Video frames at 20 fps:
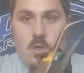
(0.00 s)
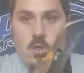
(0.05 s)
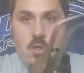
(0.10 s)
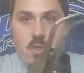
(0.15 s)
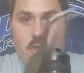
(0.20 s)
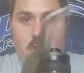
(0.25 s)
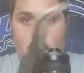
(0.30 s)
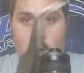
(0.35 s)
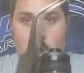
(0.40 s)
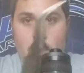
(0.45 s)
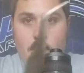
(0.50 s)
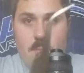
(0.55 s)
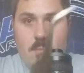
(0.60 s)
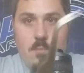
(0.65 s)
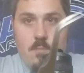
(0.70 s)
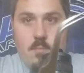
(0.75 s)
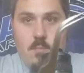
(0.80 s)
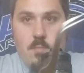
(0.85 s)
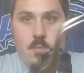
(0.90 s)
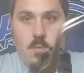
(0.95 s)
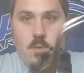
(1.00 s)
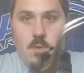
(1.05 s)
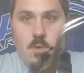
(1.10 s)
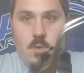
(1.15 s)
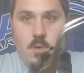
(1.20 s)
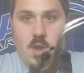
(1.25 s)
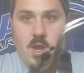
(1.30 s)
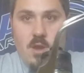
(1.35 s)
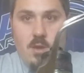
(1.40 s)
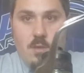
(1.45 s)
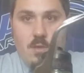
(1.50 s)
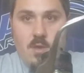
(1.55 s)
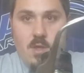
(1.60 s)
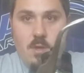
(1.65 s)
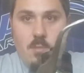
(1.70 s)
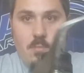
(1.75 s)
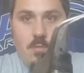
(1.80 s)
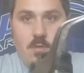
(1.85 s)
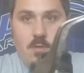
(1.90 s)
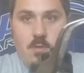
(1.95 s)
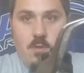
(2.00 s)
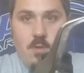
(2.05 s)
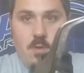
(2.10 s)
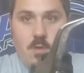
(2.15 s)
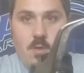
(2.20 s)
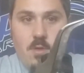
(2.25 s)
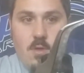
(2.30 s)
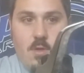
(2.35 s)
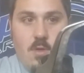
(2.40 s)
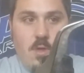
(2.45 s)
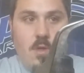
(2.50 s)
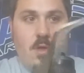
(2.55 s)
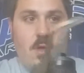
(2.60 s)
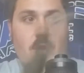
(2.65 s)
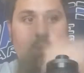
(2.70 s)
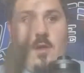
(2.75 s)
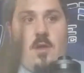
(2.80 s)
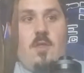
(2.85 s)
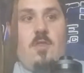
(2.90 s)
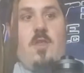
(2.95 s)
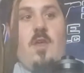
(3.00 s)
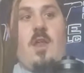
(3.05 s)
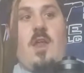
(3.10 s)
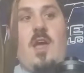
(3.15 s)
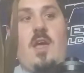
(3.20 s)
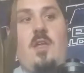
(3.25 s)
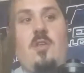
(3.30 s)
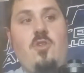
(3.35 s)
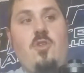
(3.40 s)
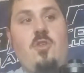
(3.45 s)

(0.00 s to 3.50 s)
sharp needle tips. Because then I can